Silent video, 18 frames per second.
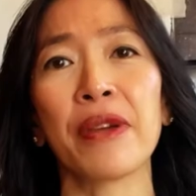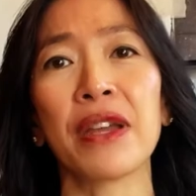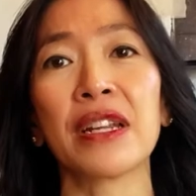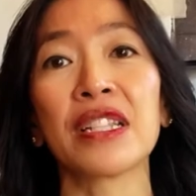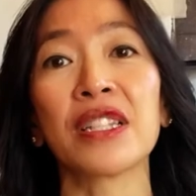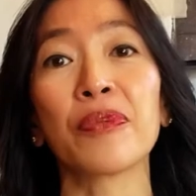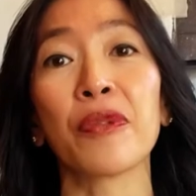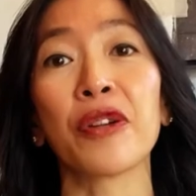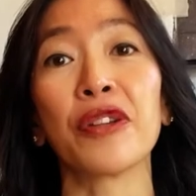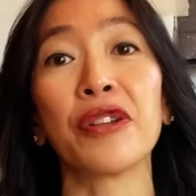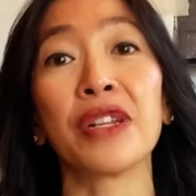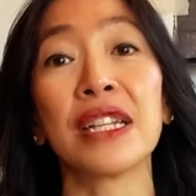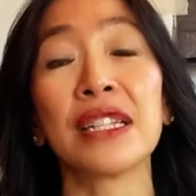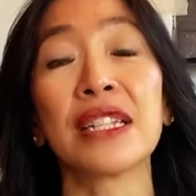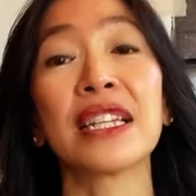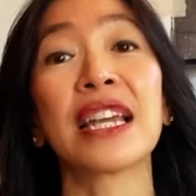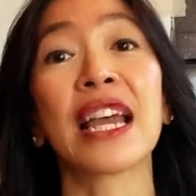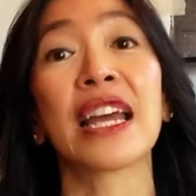and it's where you
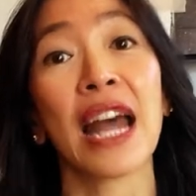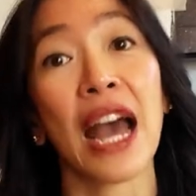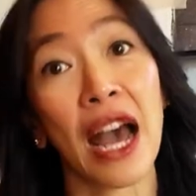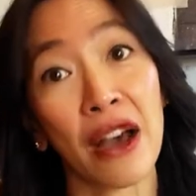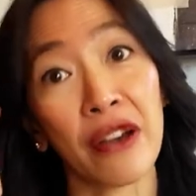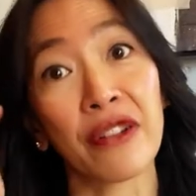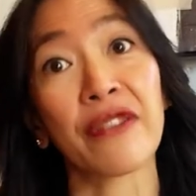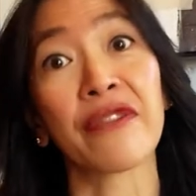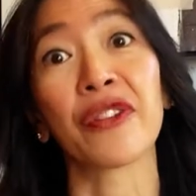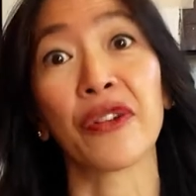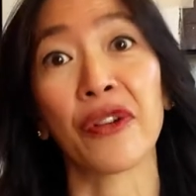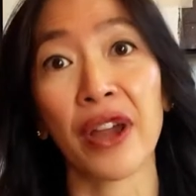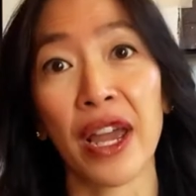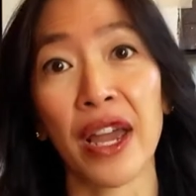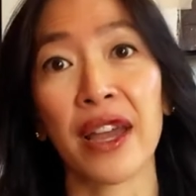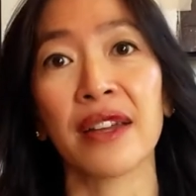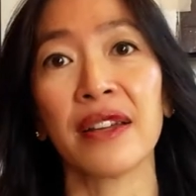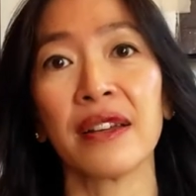need to get out of your
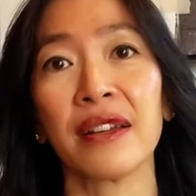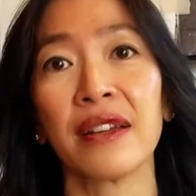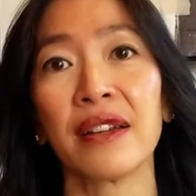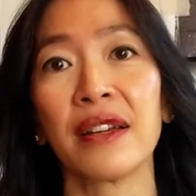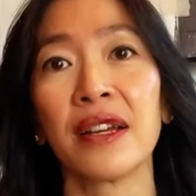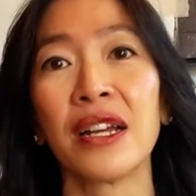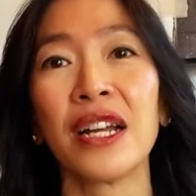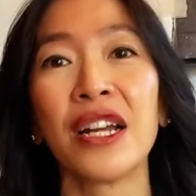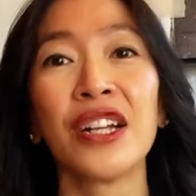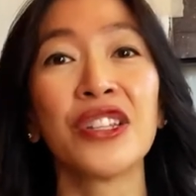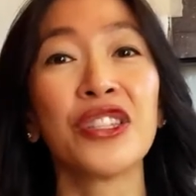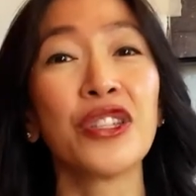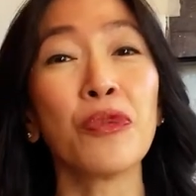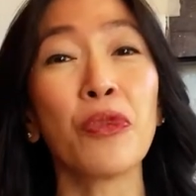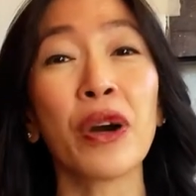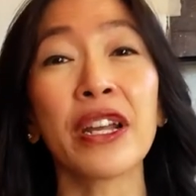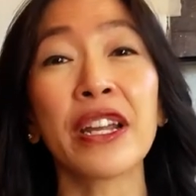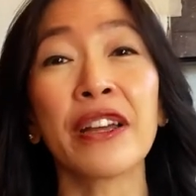head. Do
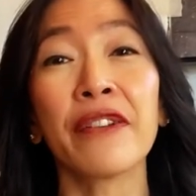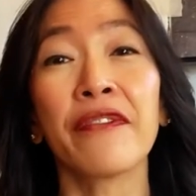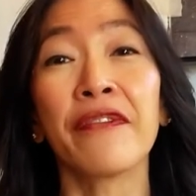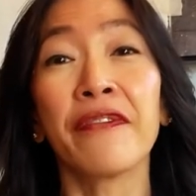you want to